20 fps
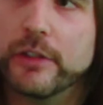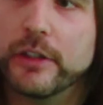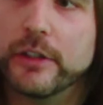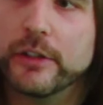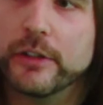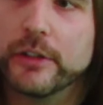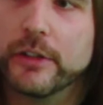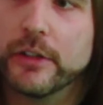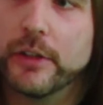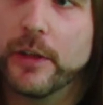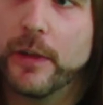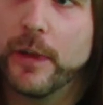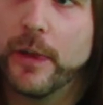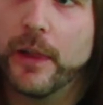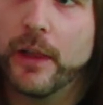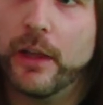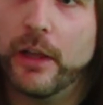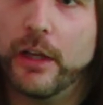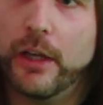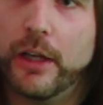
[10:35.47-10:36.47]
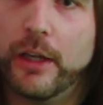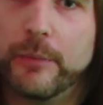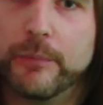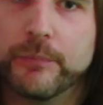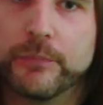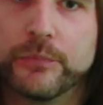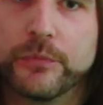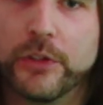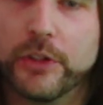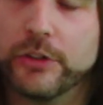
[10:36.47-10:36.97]
it.
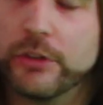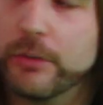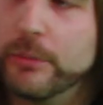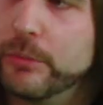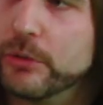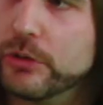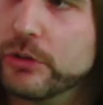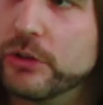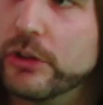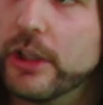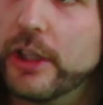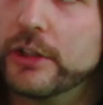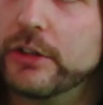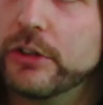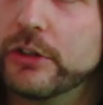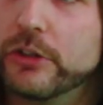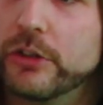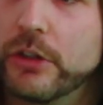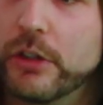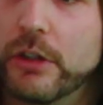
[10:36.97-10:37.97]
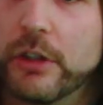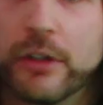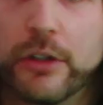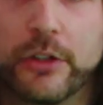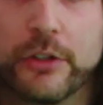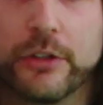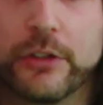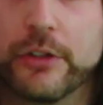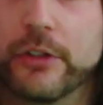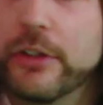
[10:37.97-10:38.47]
It's a much tighter shot.
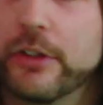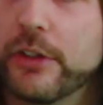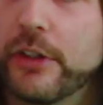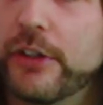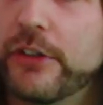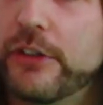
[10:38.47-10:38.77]
There's the